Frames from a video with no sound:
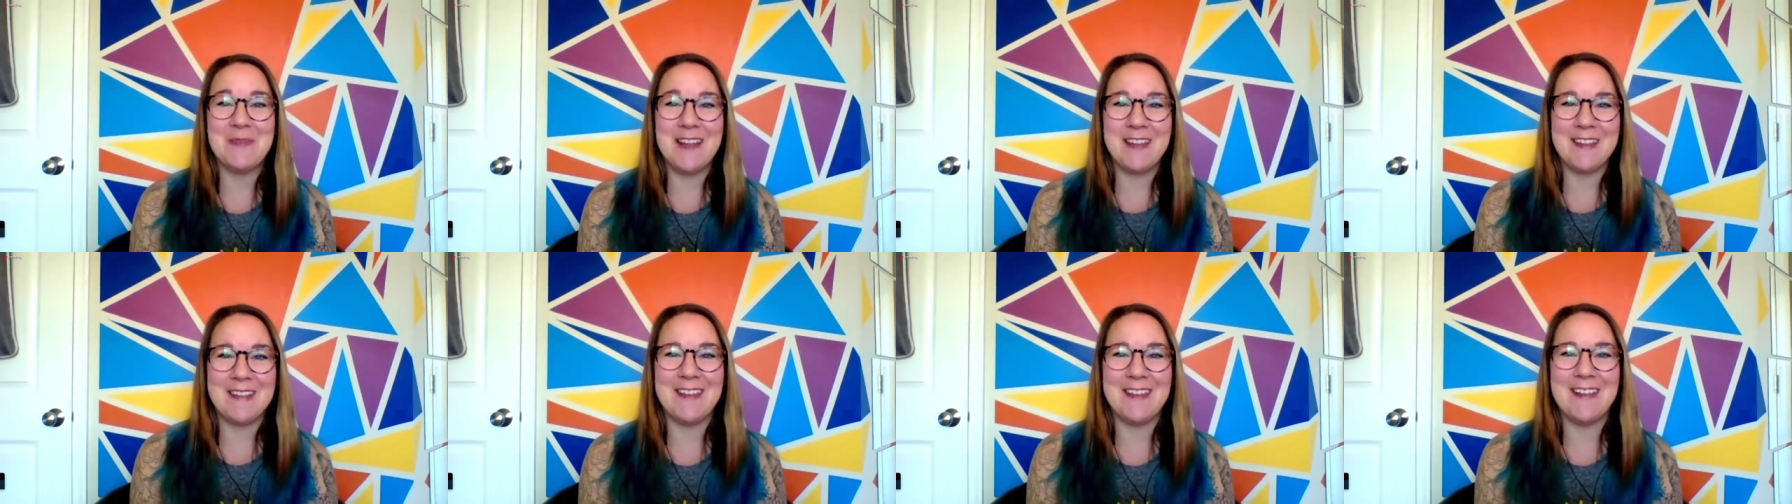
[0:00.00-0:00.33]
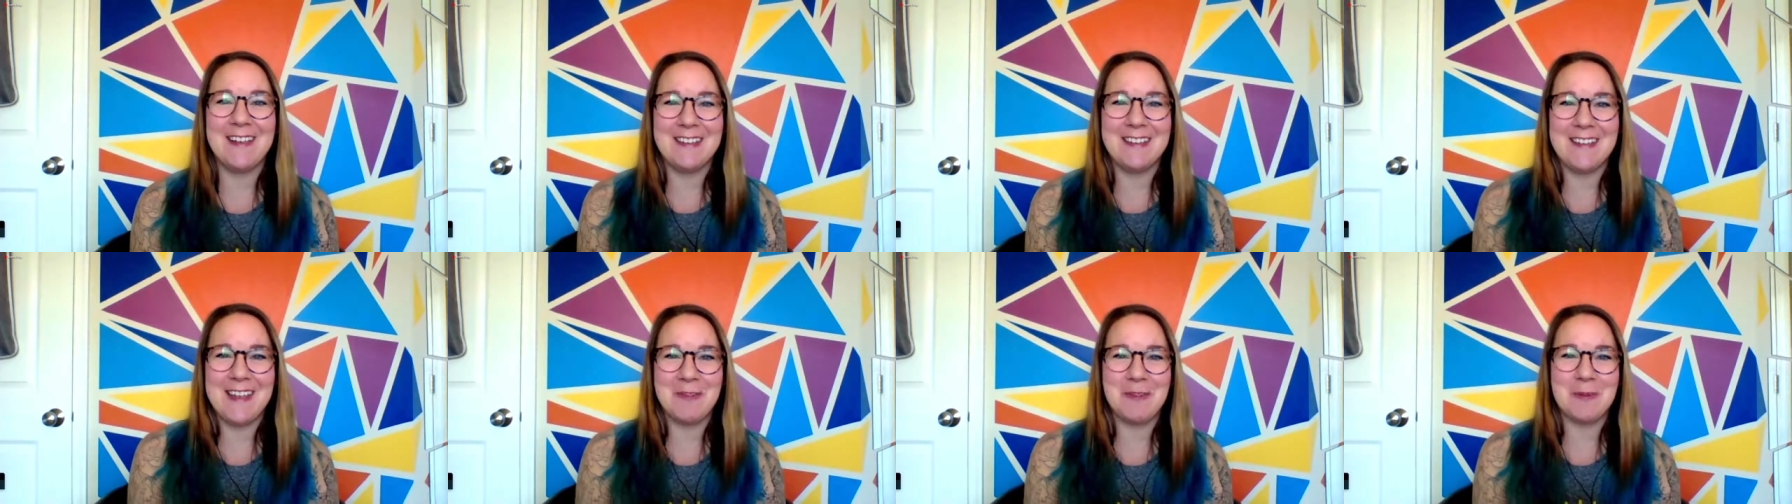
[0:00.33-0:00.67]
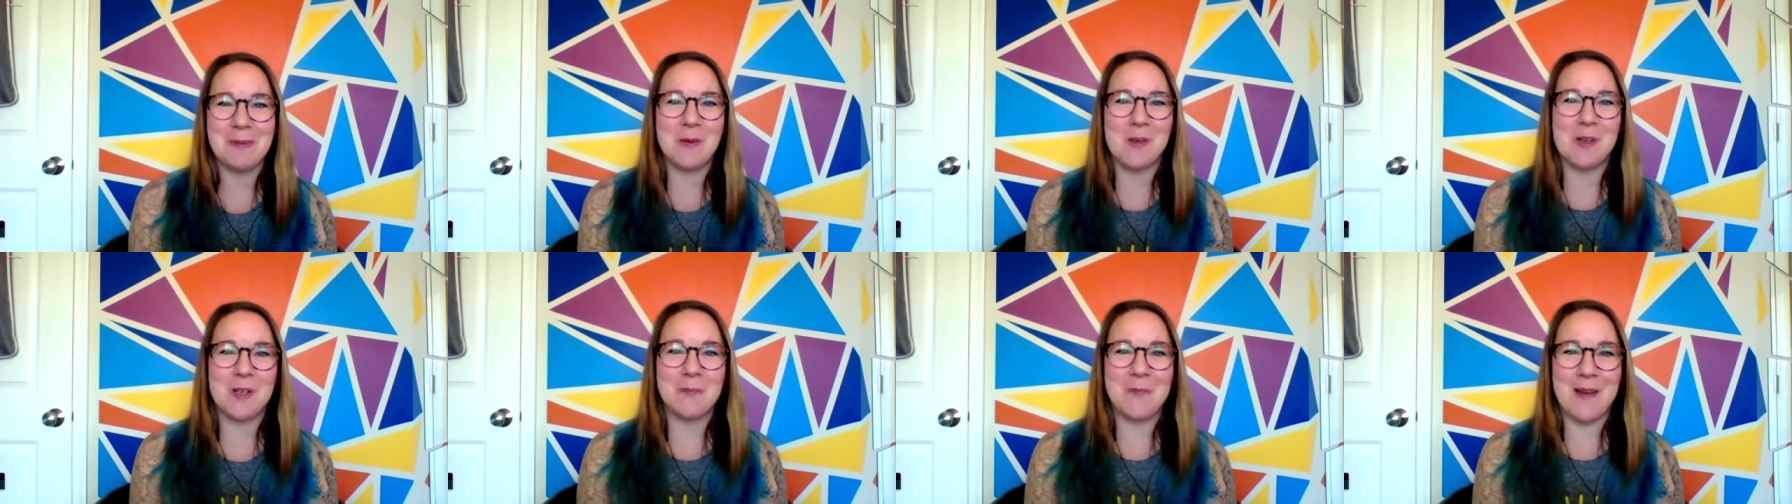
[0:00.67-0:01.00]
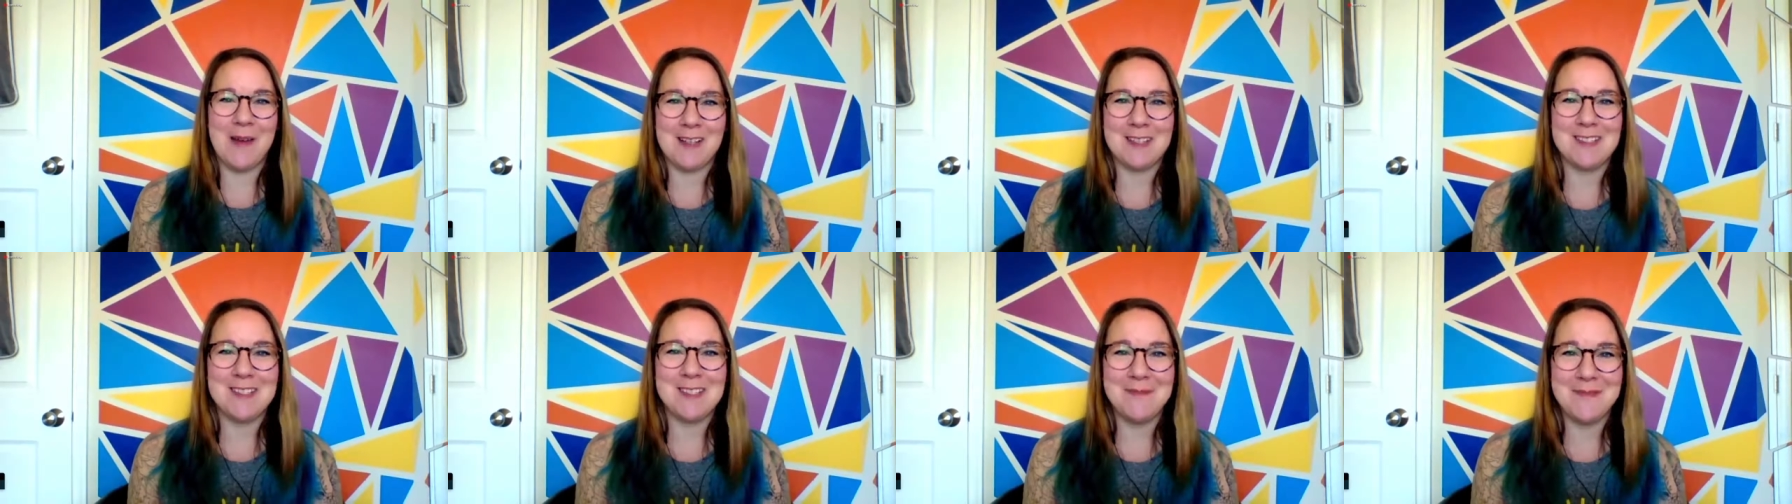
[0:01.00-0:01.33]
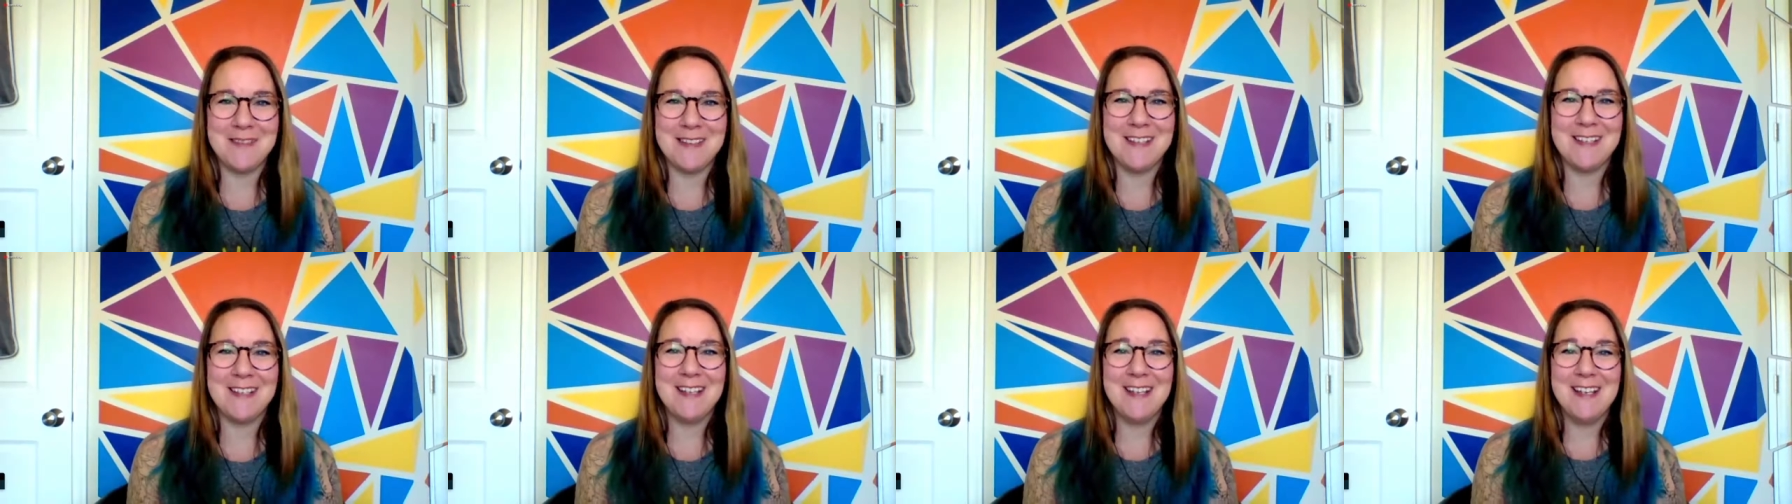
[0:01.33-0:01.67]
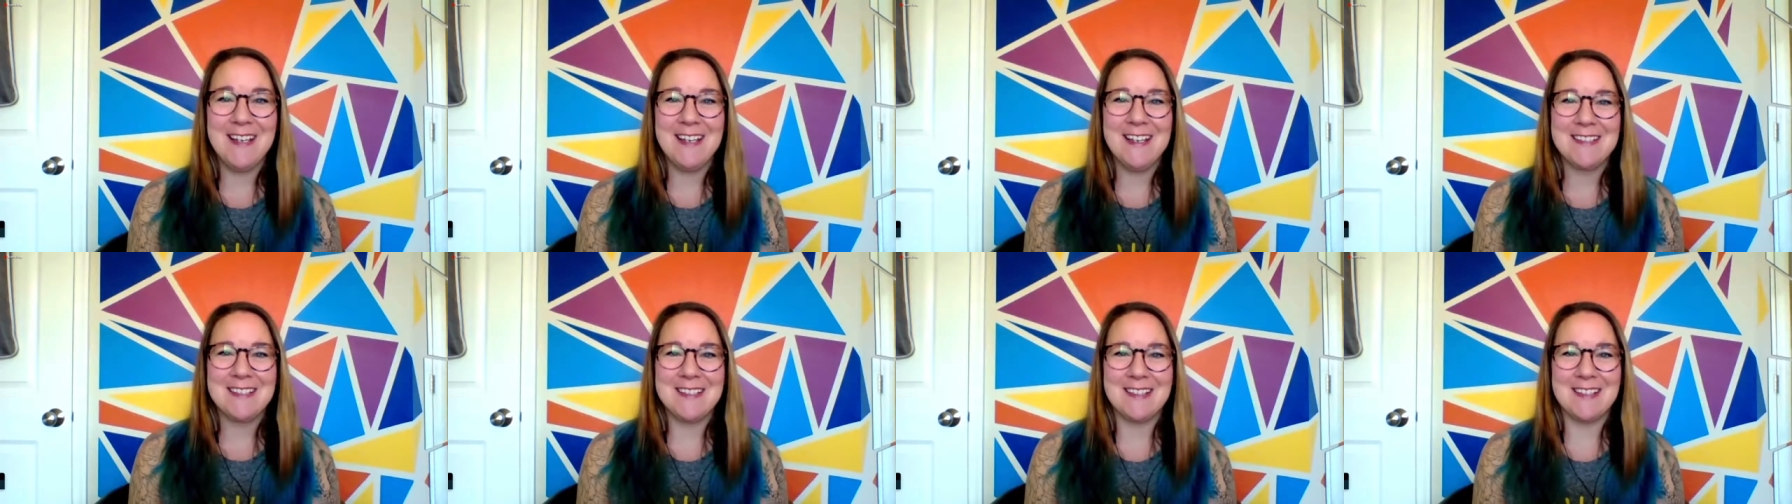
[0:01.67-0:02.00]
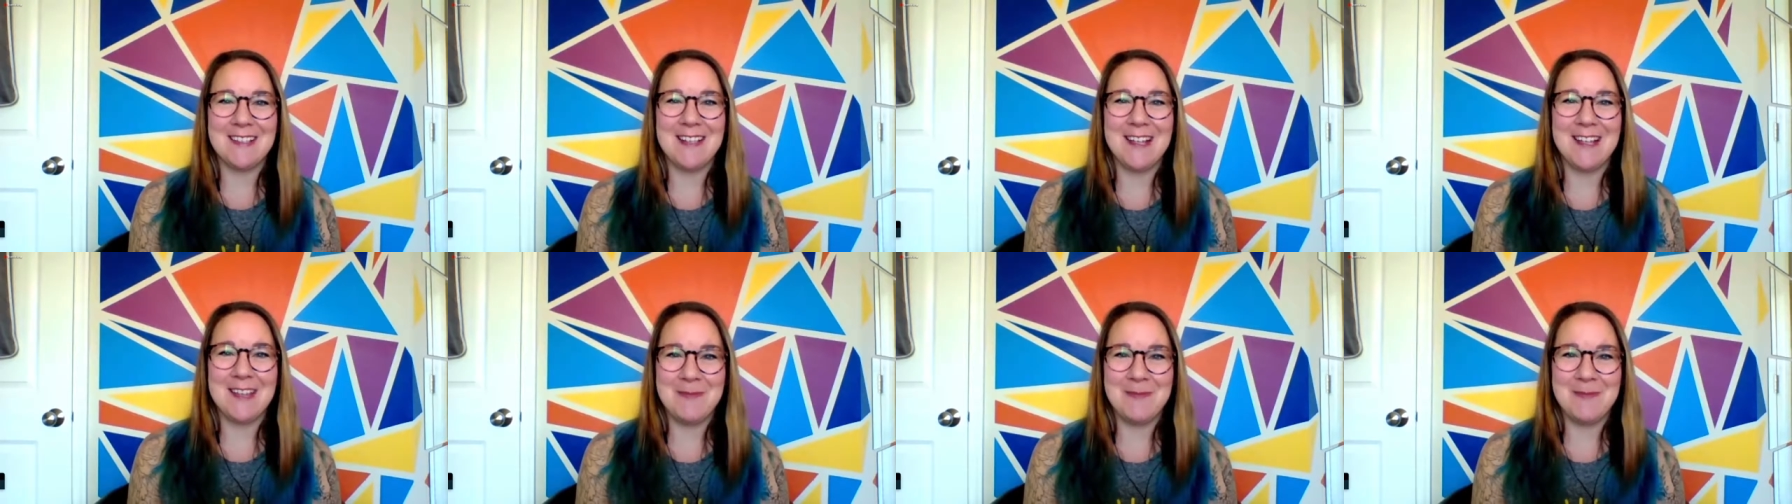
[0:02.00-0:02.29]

and they report back to me to let